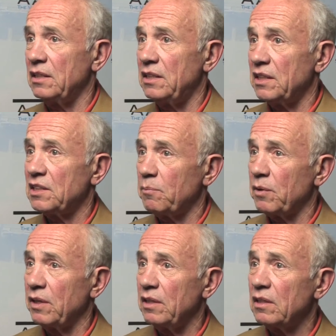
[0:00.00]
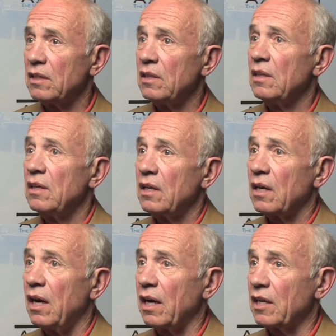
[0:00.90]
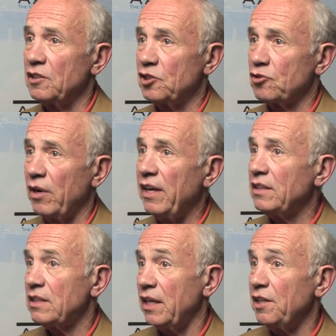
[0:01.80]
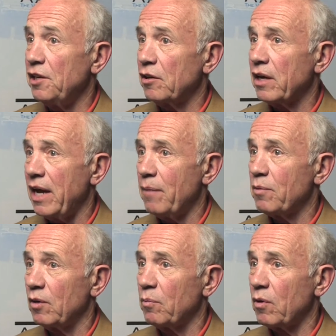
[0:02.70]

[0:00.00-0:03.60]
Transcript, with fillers: a disciplined our constrained 10-year capital